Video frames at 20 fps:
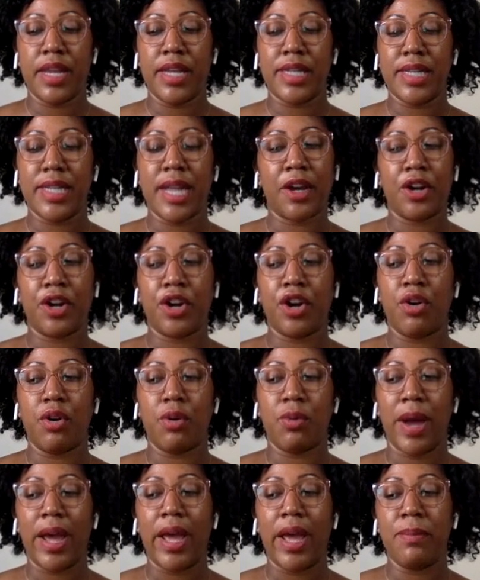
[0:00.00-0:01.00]
it's not going to go
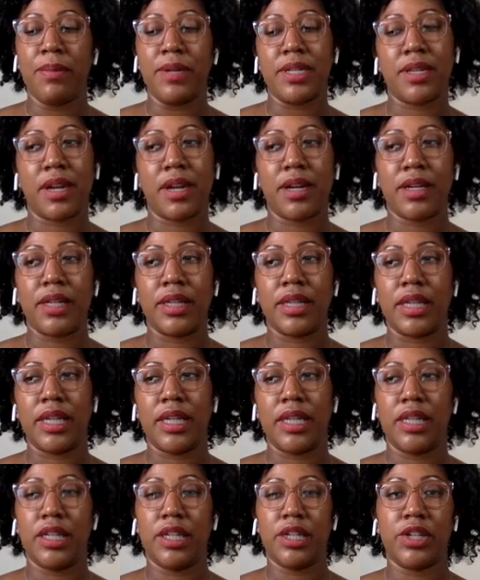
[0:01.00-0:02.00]
away, but
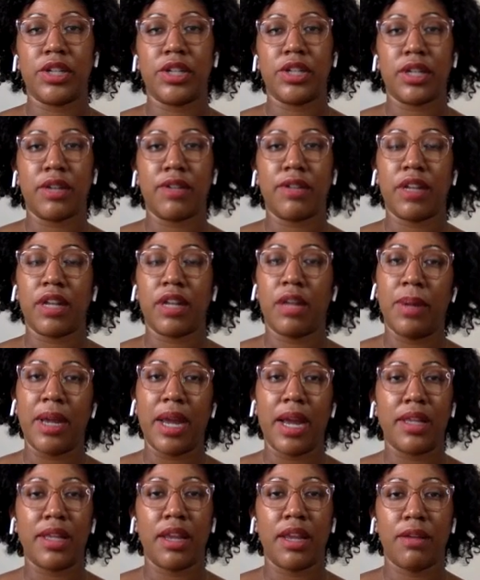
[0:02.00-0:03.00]
certainly in the District of
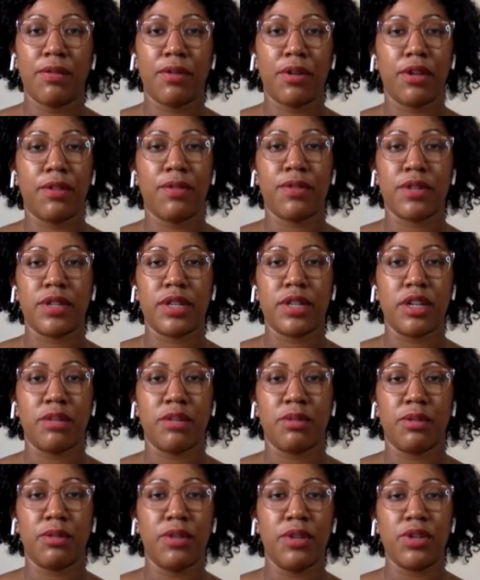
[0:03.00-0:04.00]
Columbia, I think for the
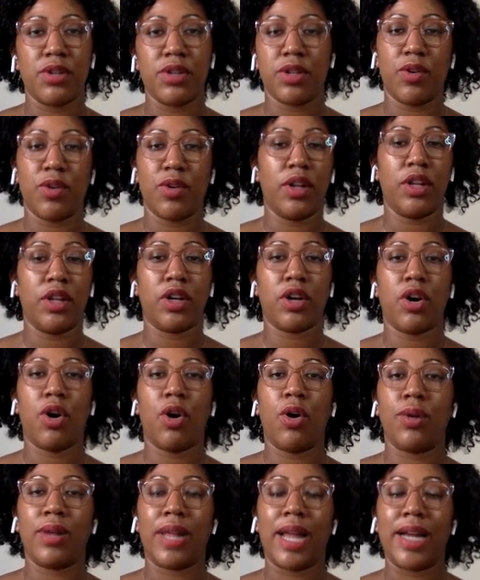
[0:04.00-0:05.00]
foreseeable future is going to look a
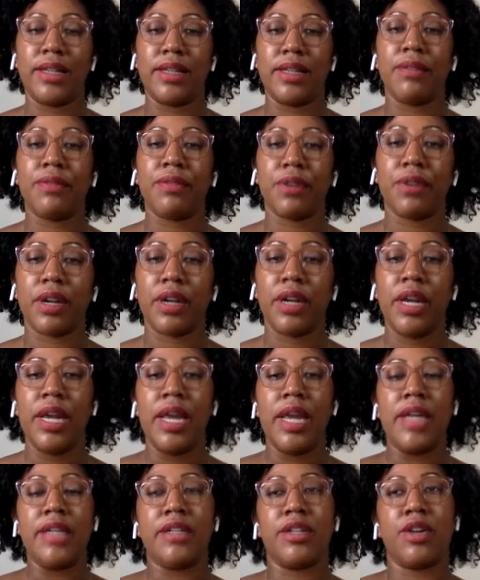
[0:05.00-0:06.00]
whole lot different.
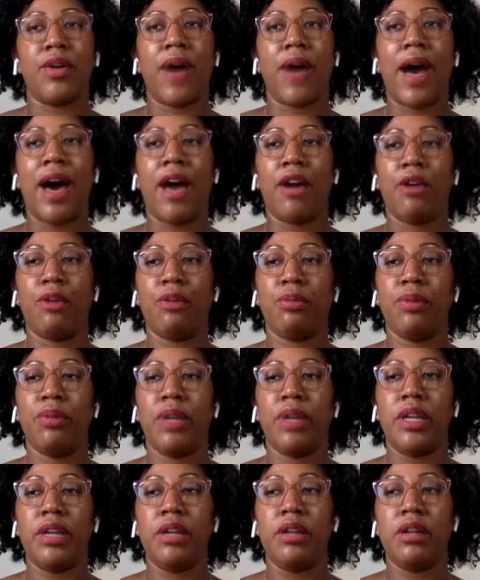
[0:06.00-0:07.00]
And so how do
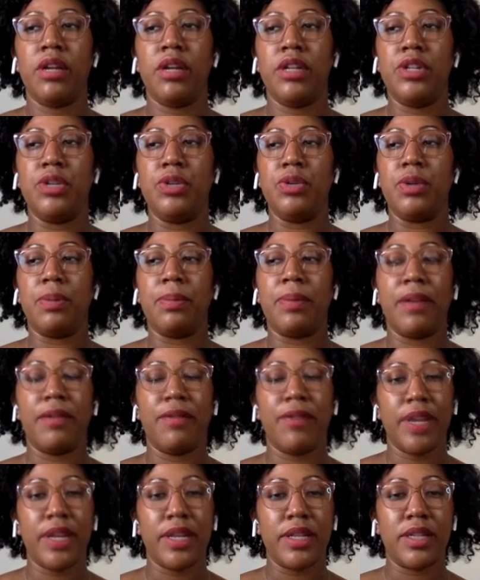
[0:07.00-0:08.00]
we do the
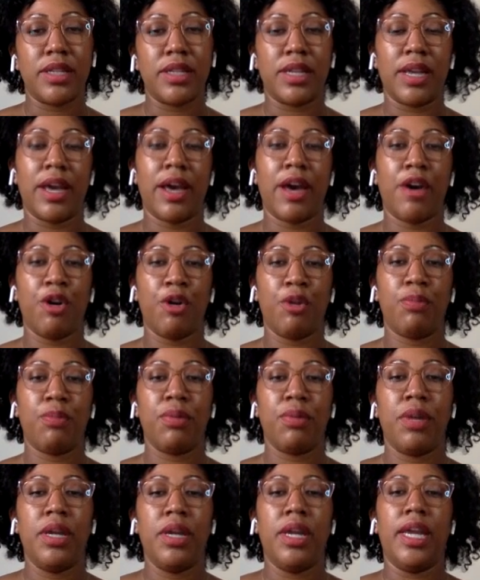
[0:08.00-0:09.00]
pivot to help
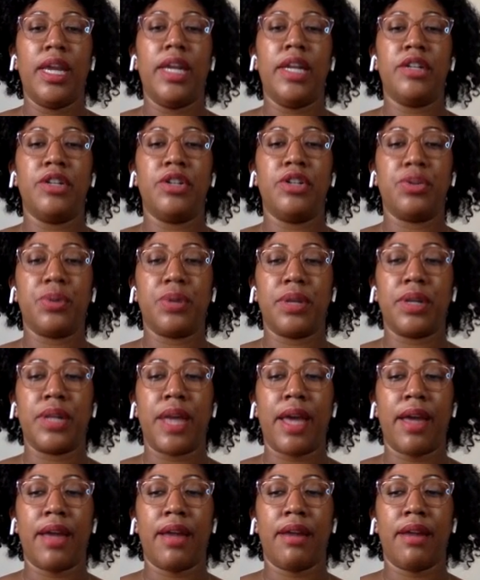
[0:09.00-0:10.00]
and ensure
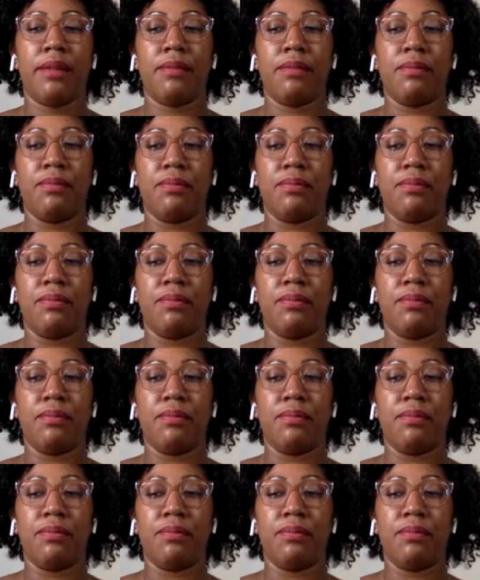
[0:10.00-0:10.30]
that